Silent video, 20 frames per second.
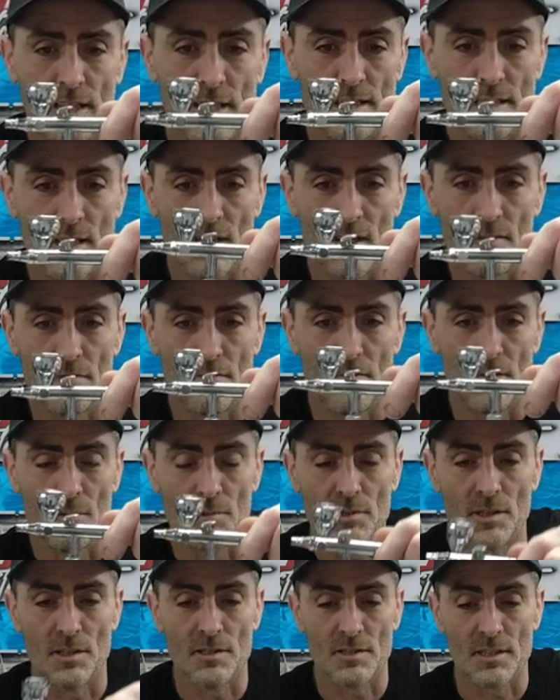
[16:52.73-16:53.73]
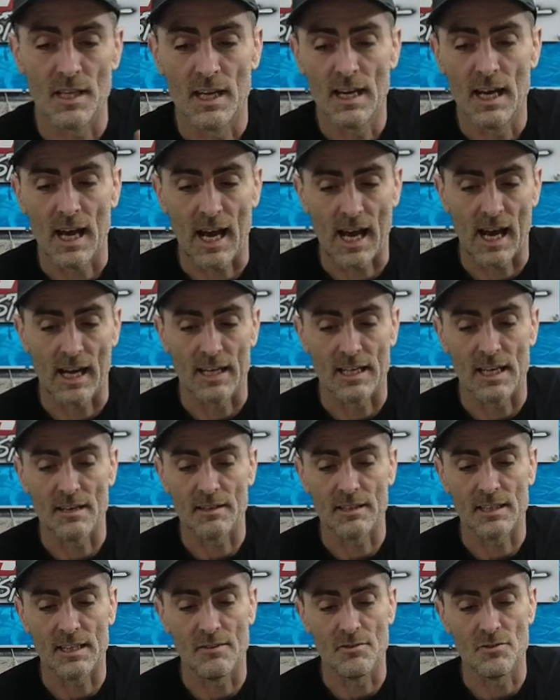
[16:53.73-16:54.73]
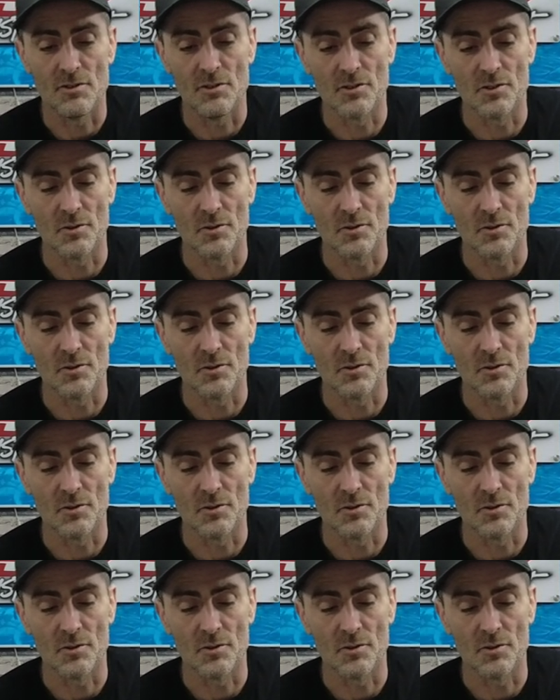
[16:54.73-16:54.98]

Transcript: These are filters, and it gives